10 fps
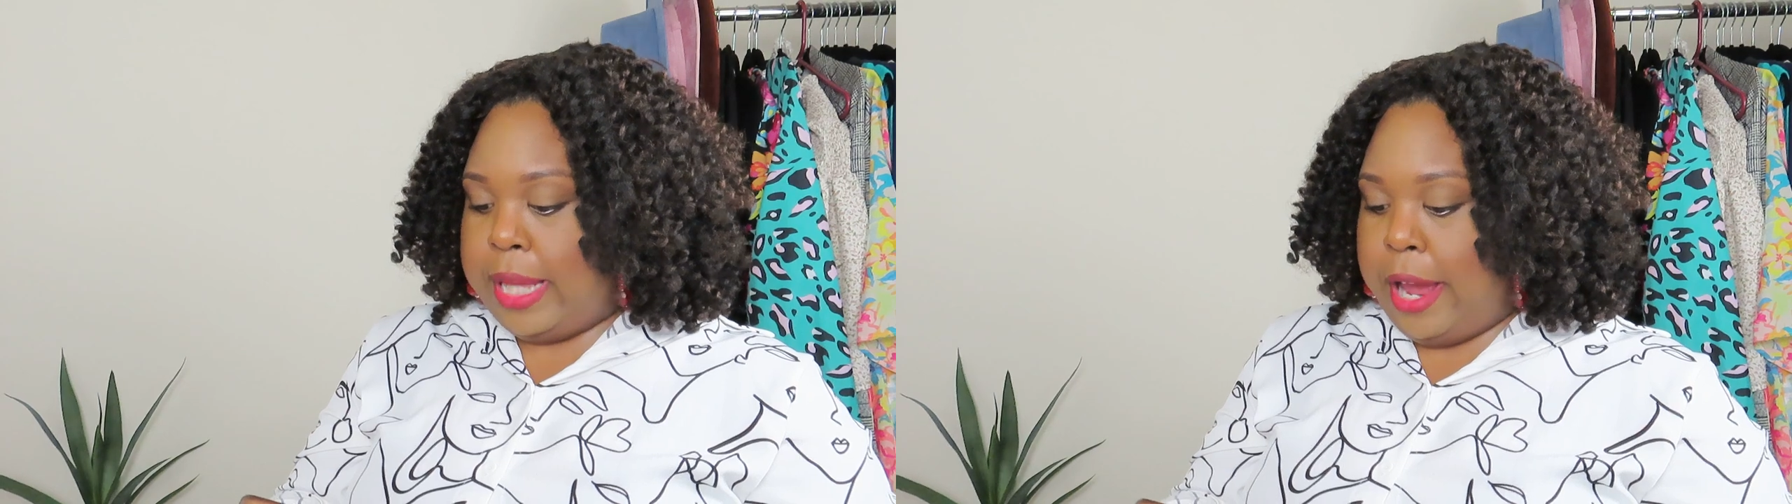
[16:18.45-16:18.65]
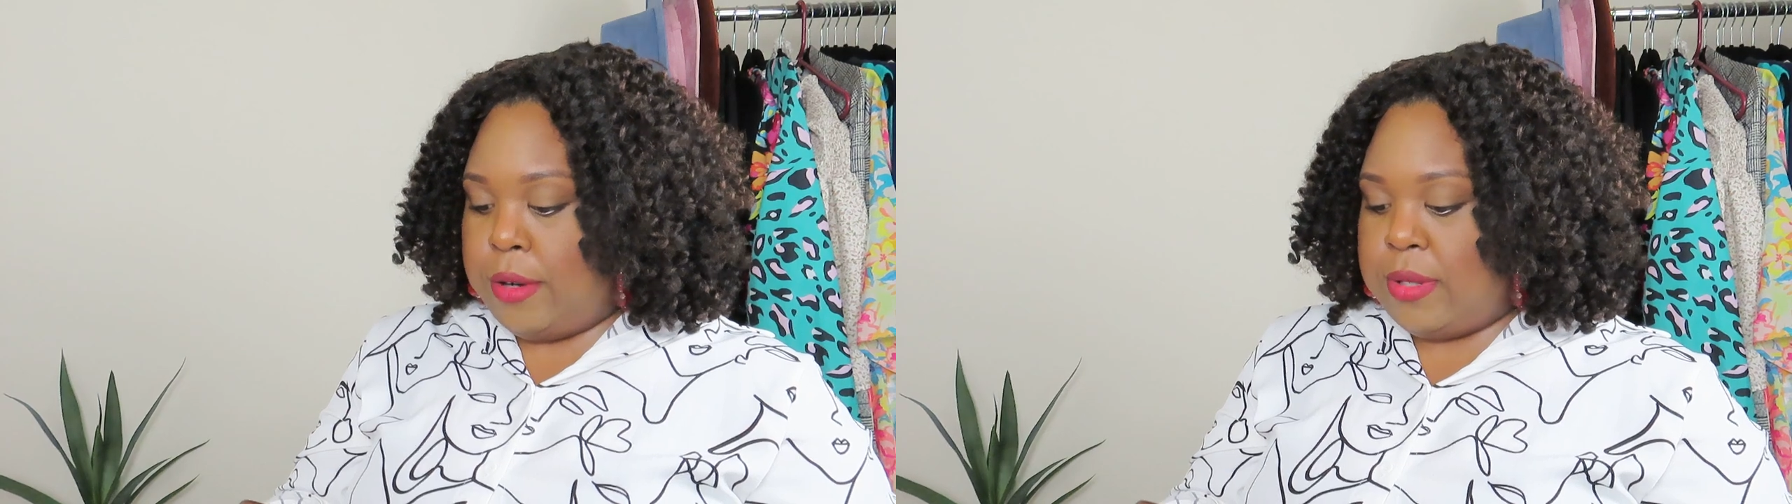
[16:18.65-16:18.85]

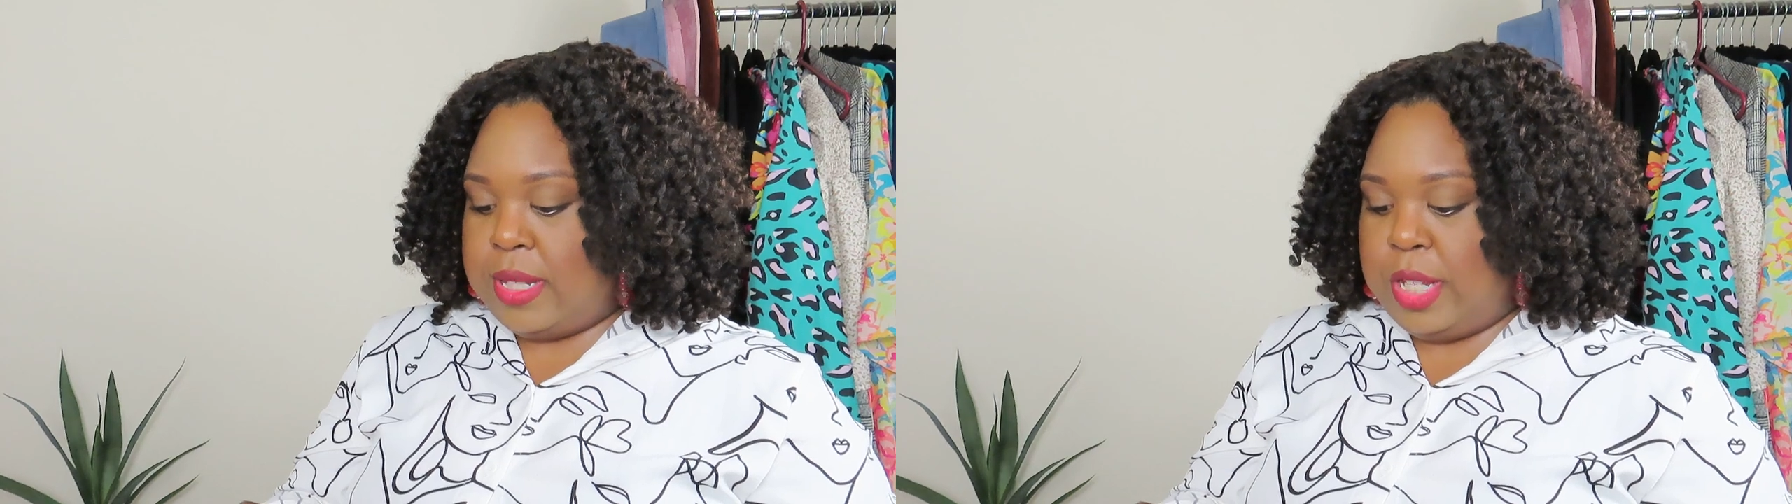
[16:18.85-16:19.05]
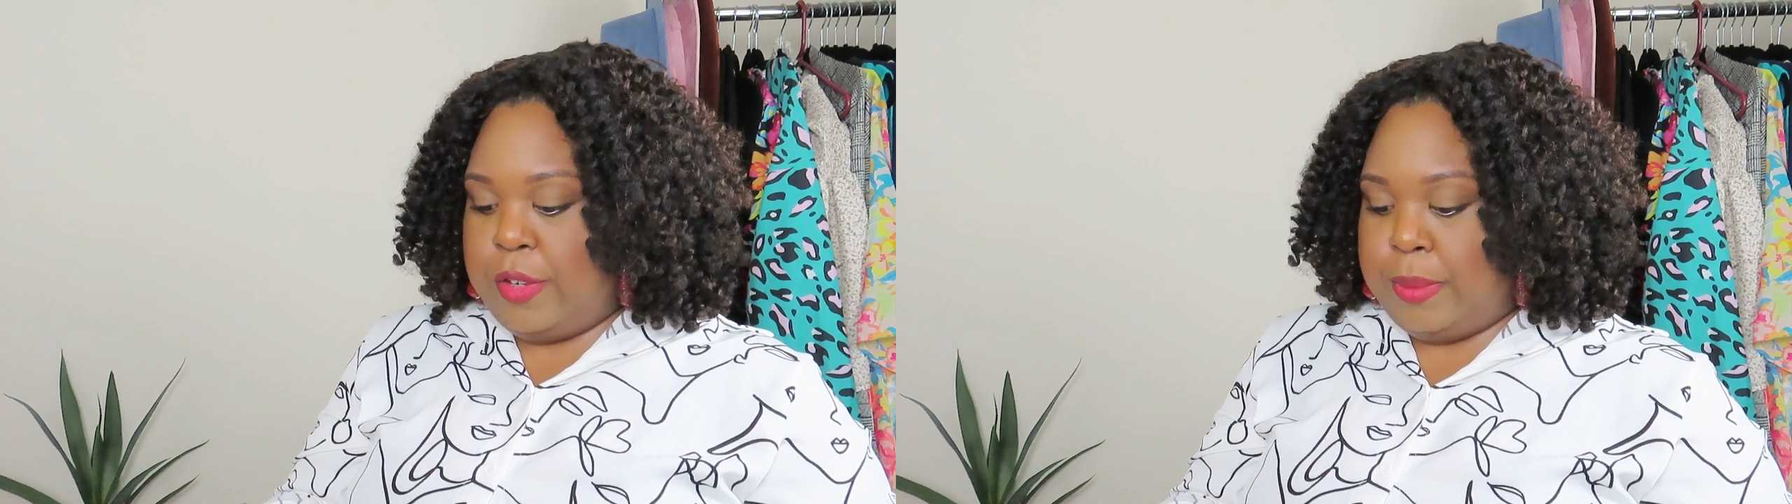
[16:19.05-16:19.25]
Lantern
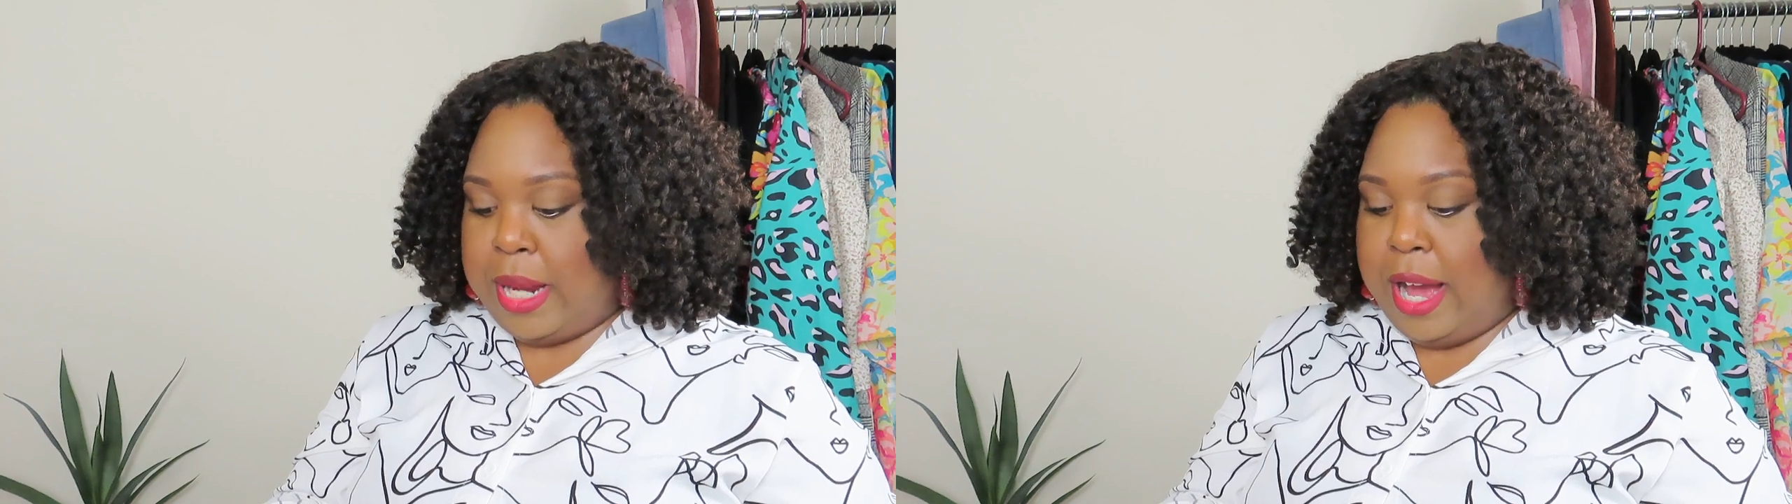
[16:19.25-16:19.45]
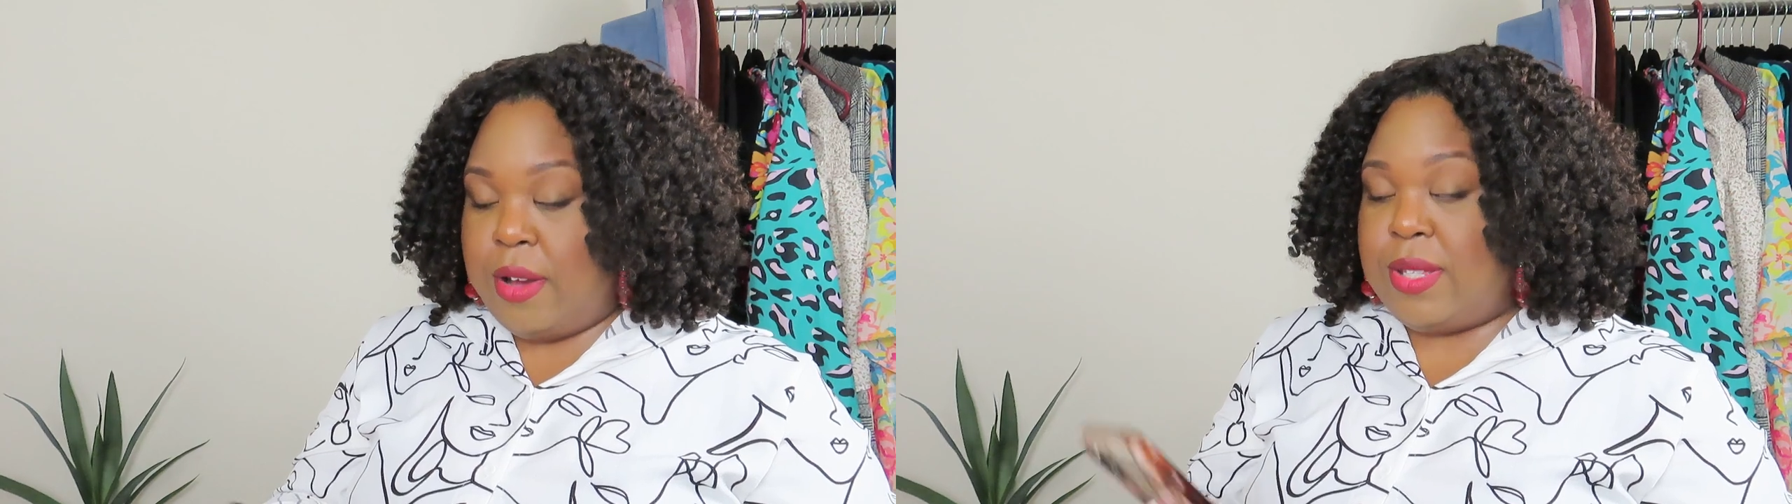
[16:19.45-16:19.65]
Sleeve
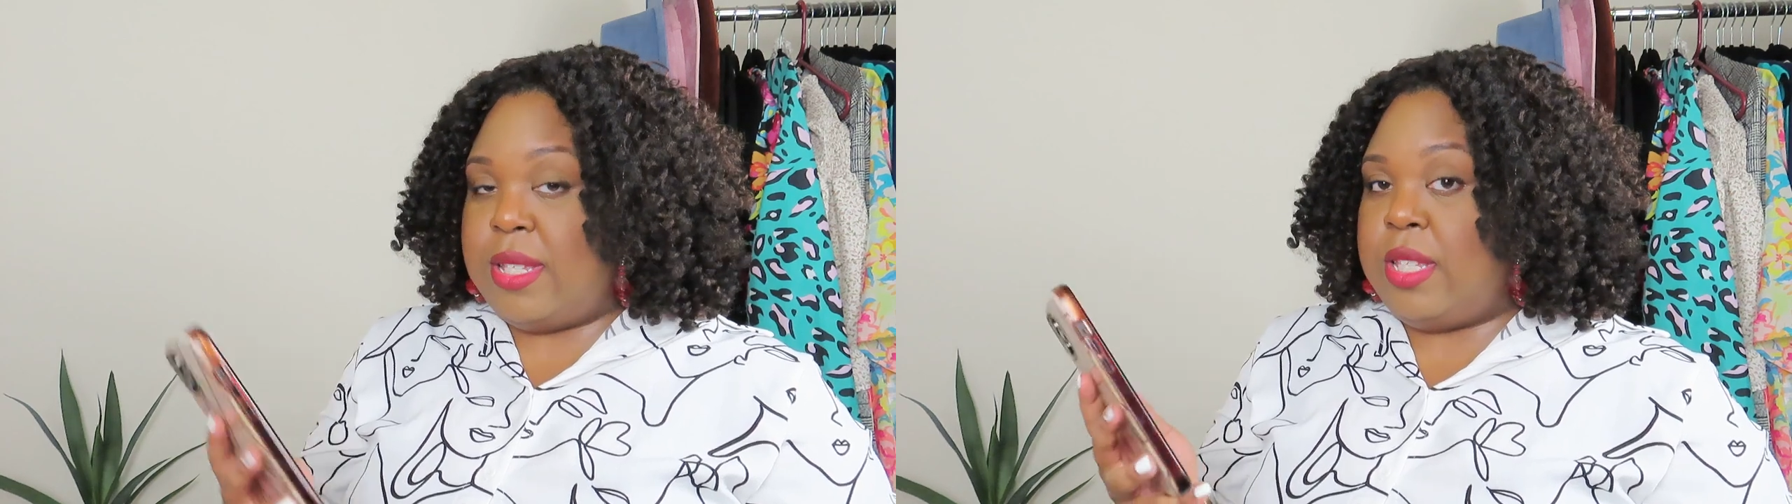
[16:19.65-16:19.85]
Blouse.